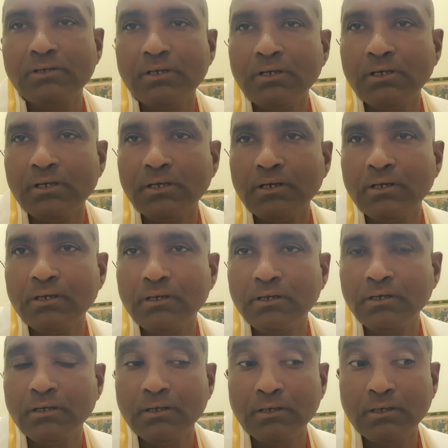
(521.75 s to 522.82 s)

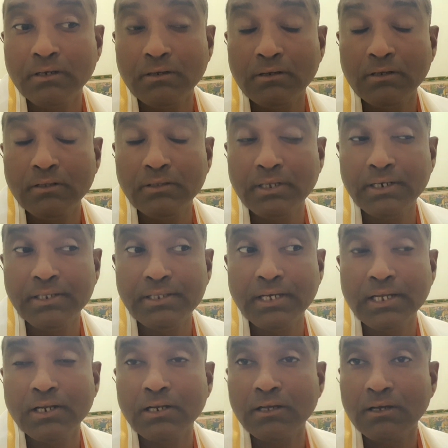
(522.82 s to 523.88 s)
that they
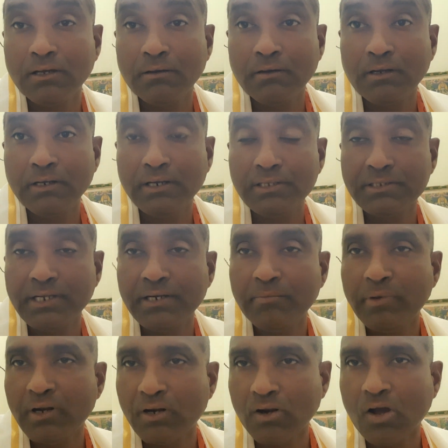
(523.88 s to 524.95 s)
are
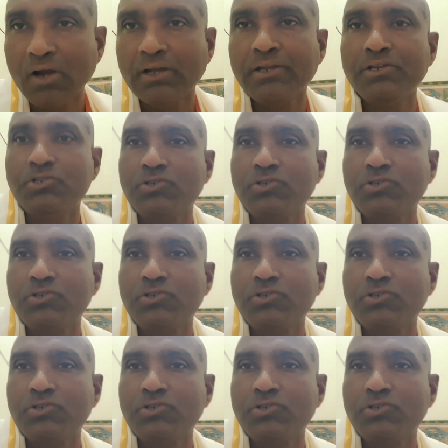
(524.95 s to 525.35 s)
designed by rock.